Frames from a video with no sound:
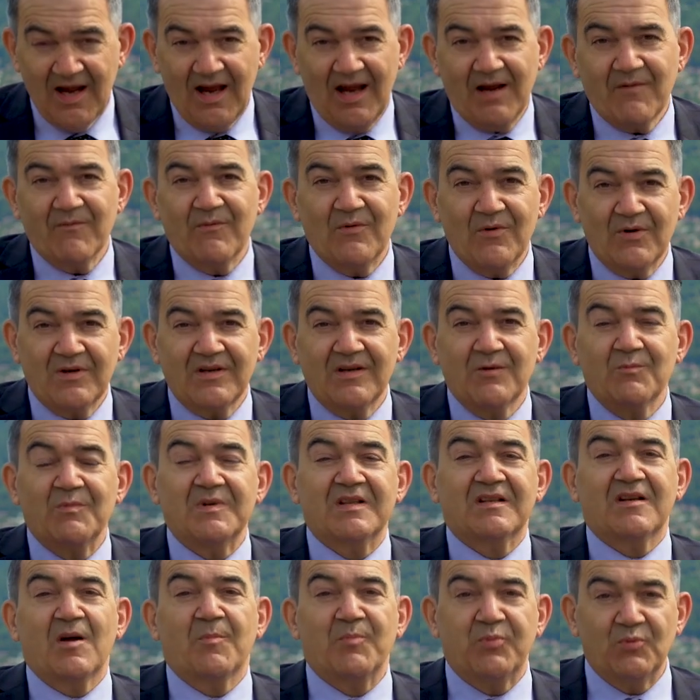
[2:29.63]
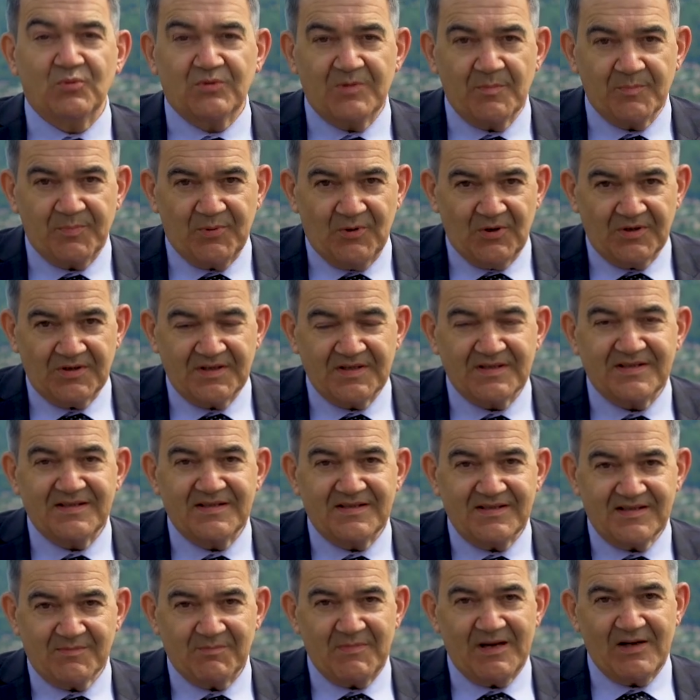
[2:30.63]
I'm working with Caputo & Partners.
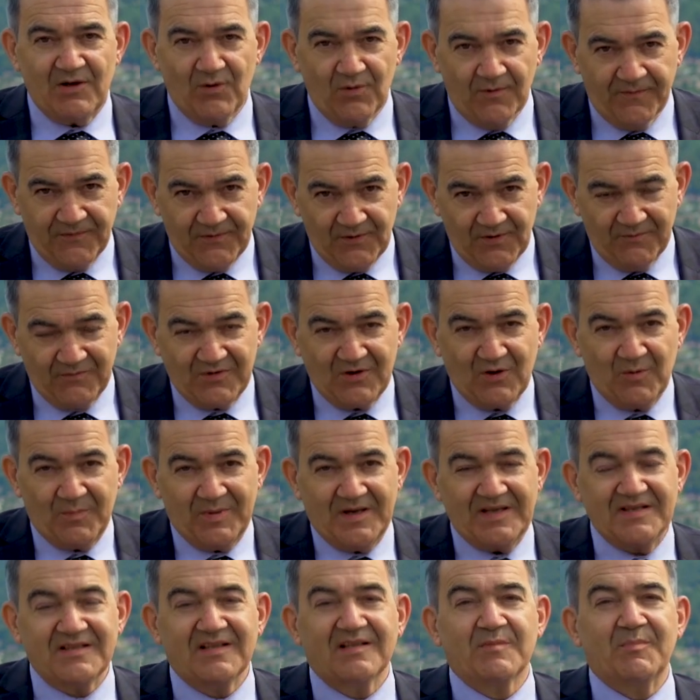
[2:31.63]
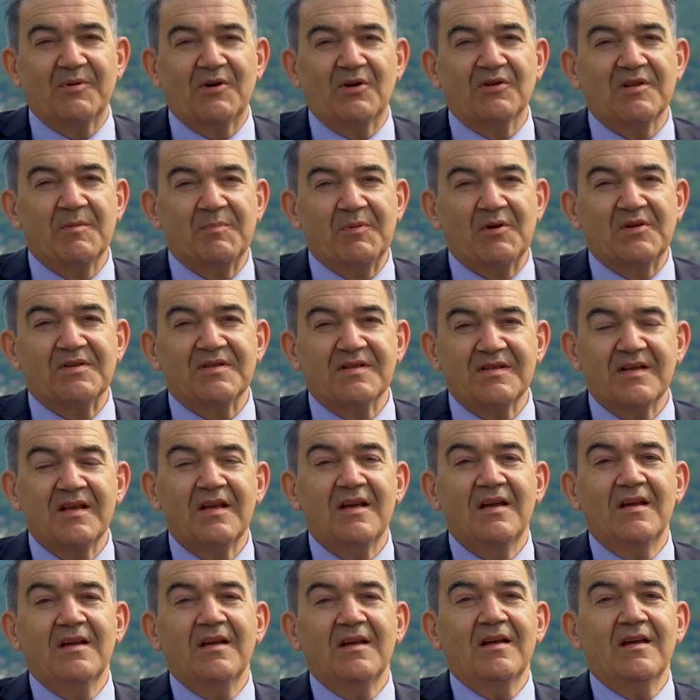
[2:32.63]
This is my law firm. We are based at Paradeplatz
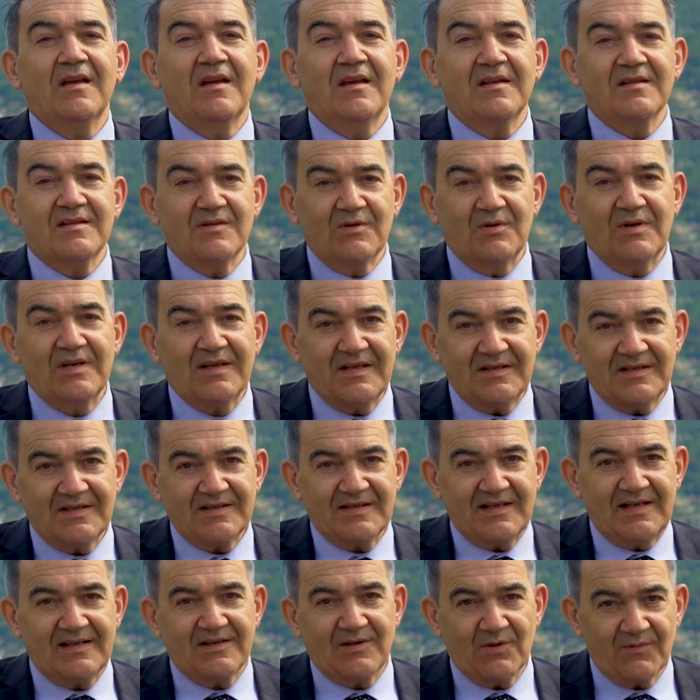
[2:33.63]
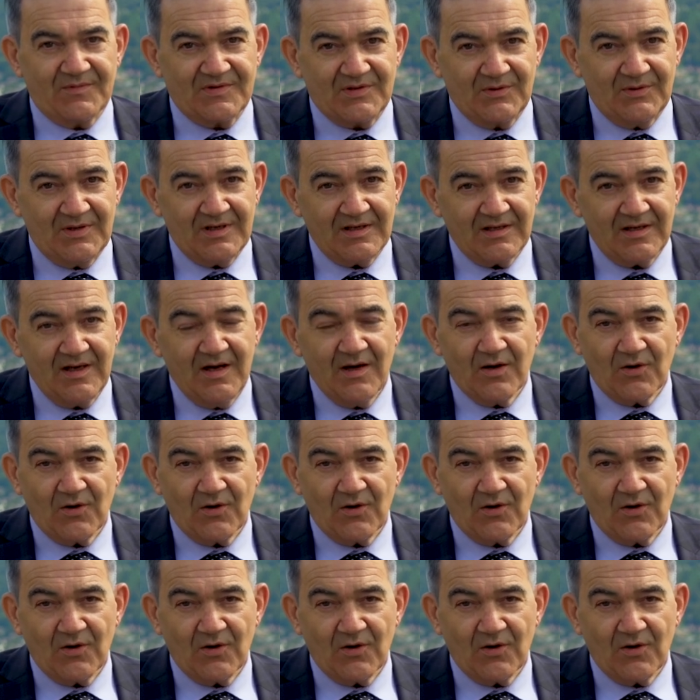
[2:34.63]
in Zurich, in the center of Zurich.